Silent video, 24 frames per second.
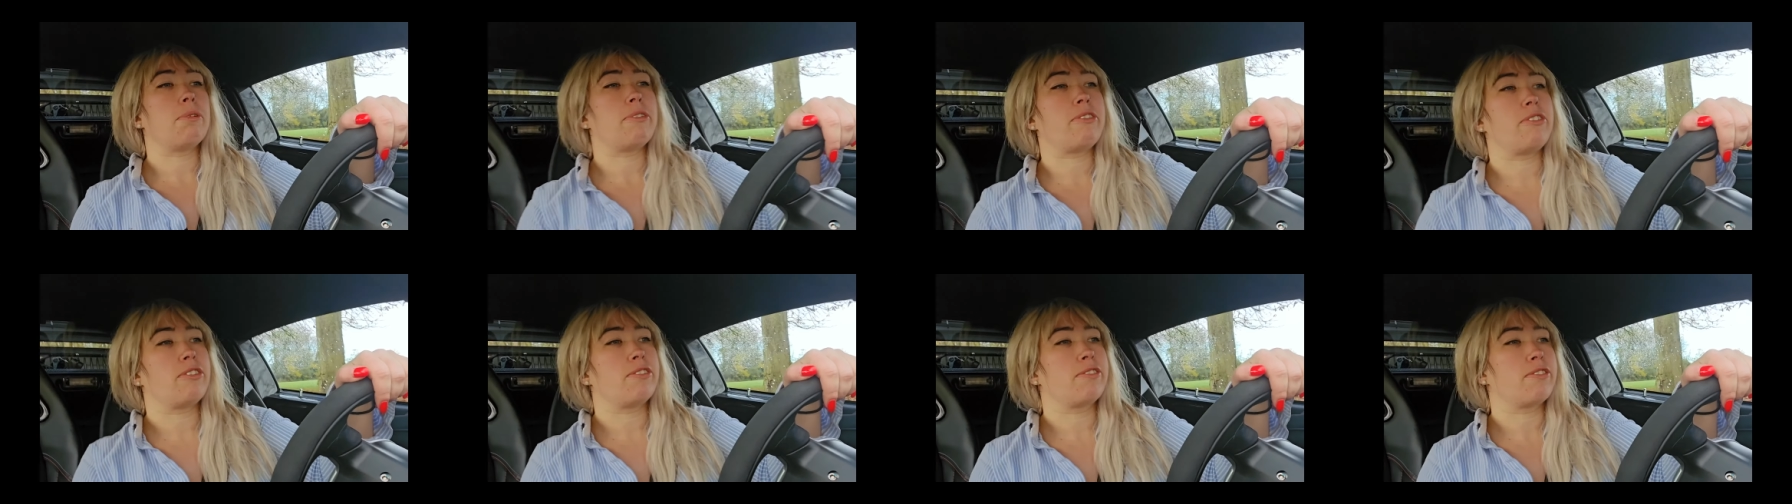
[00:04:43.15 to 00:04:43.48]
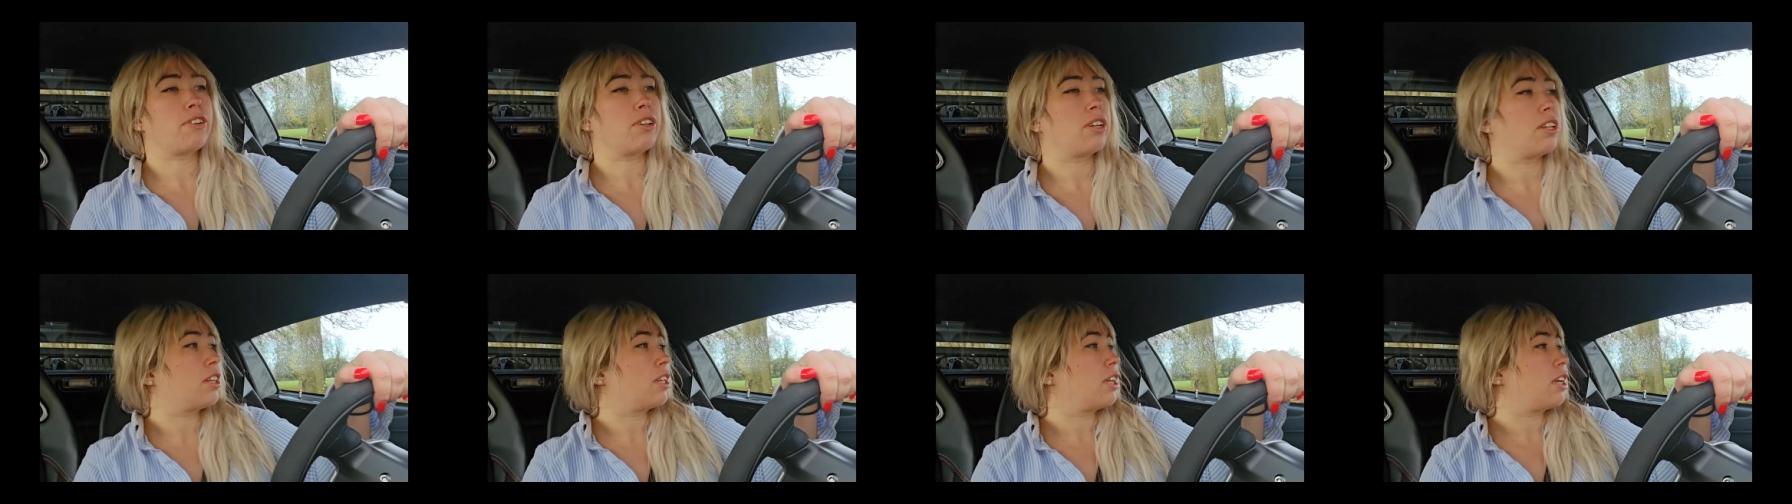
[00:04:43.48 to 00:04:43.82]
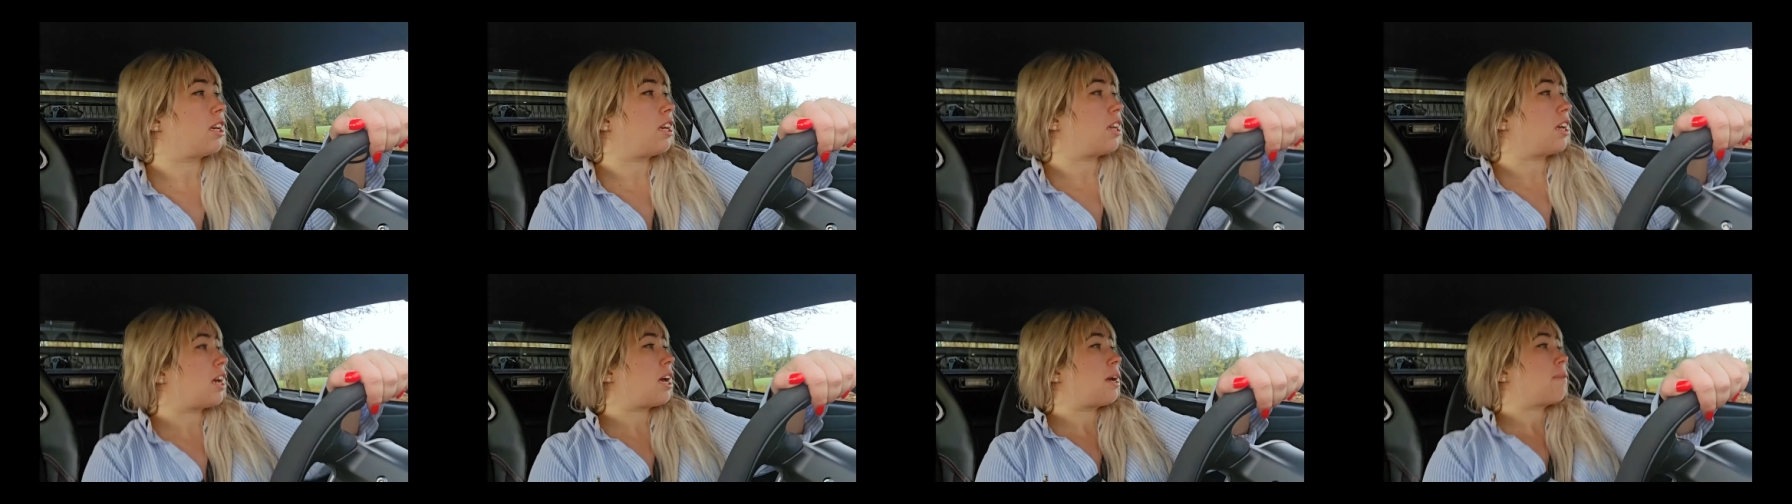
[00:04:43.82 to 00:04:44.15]
if you follow the
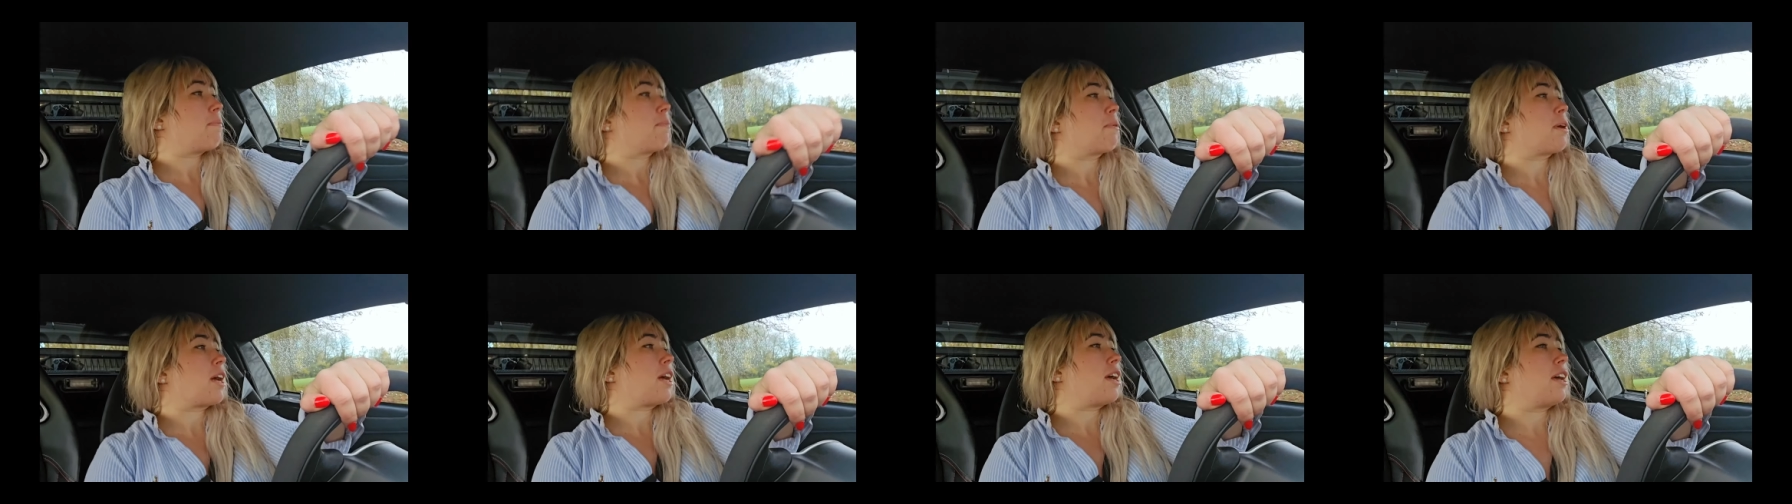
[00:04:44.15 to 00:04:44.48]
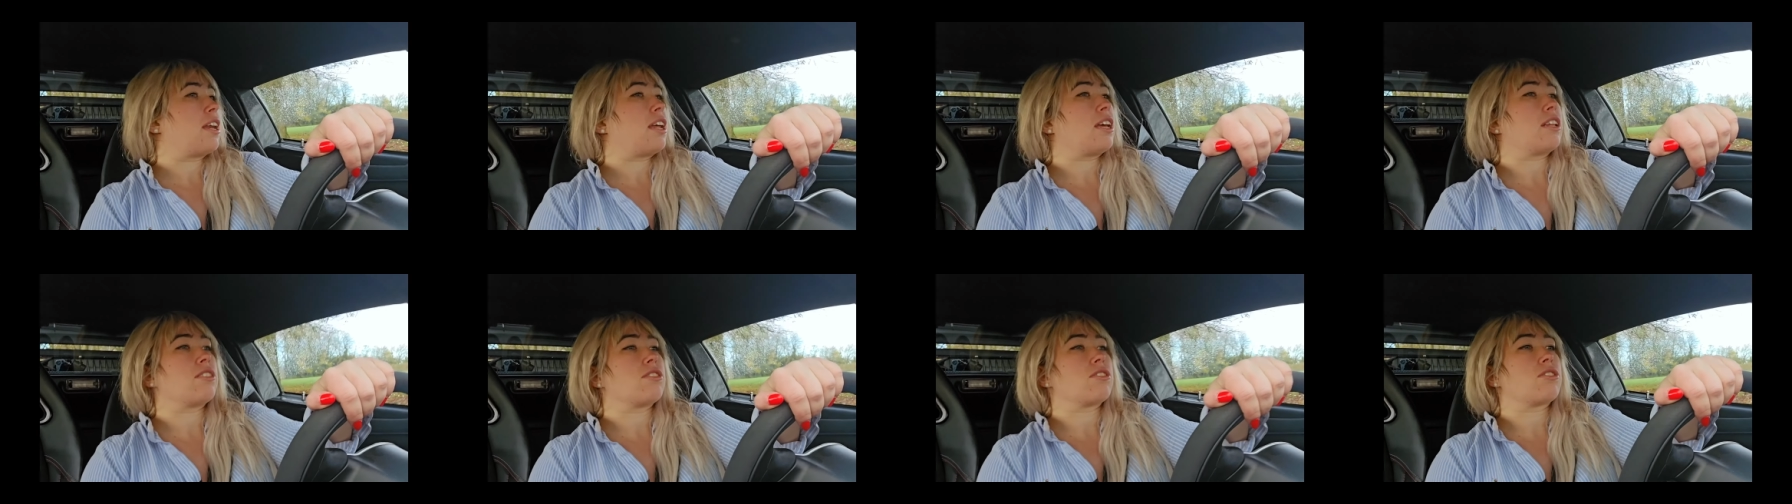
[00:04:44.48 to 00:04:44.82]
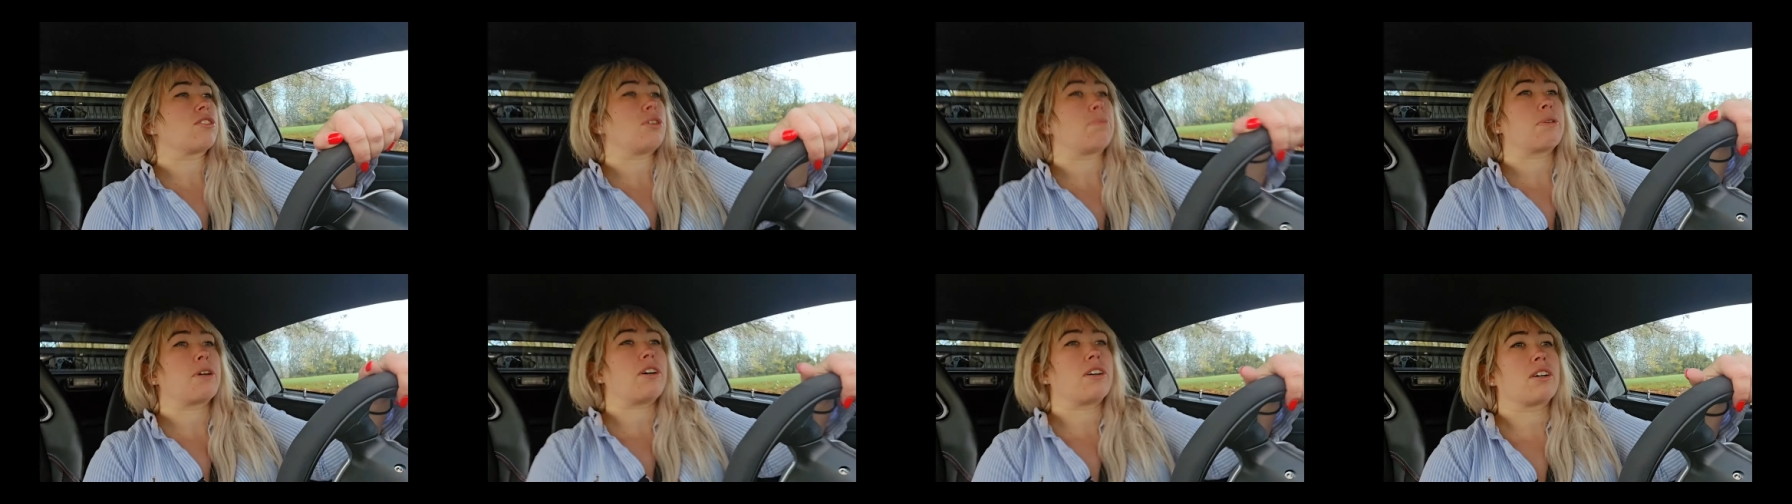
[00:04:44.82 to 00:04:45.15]
MKNN
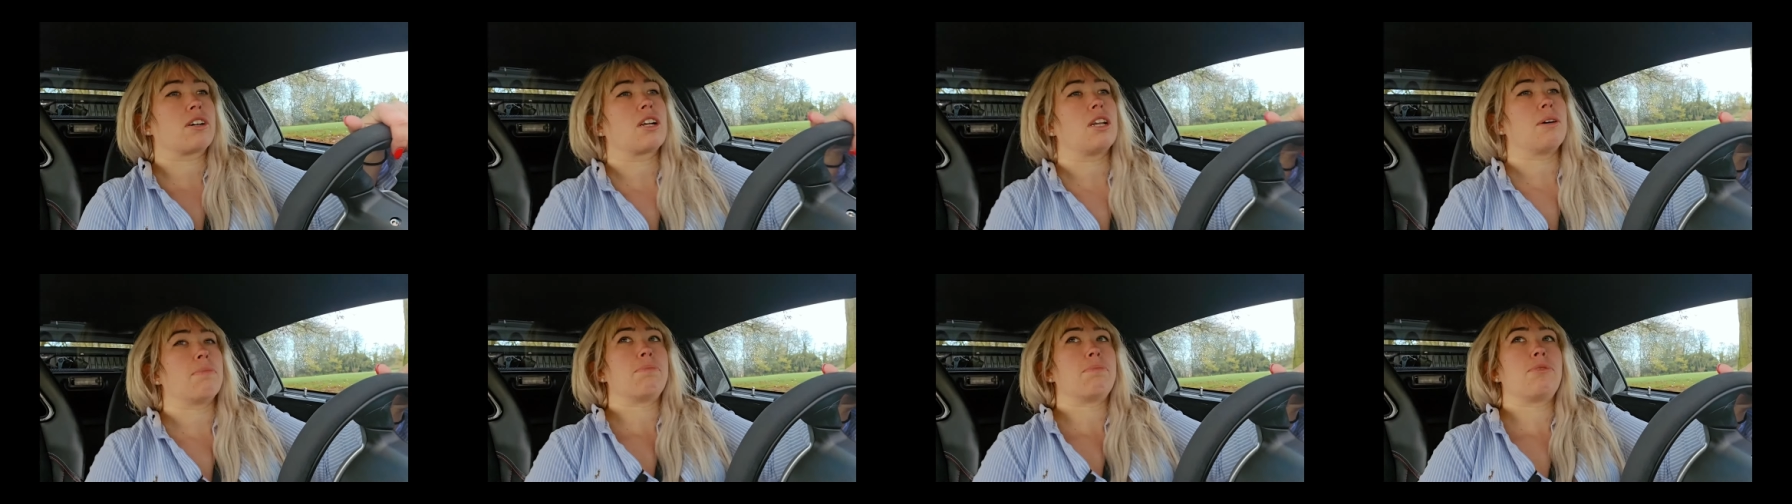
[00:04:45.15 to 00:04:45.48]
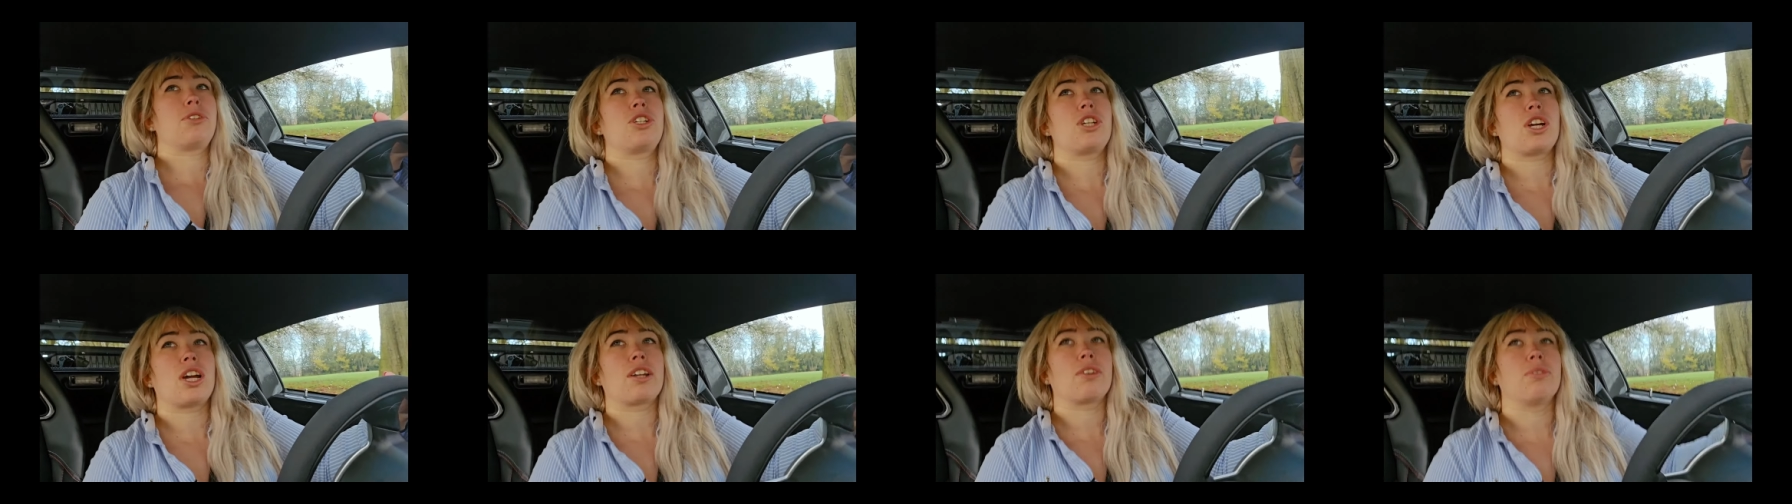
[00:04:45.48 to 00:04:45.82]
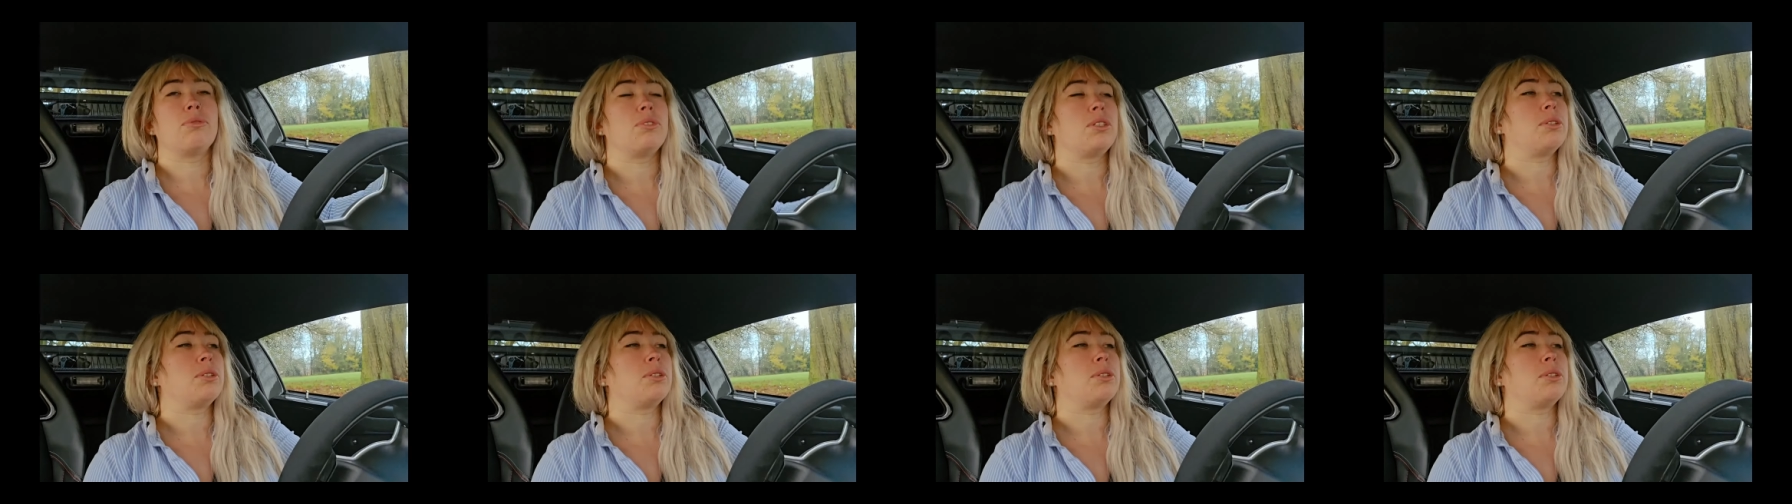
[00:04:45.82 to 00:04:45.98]
Supercar Club channel,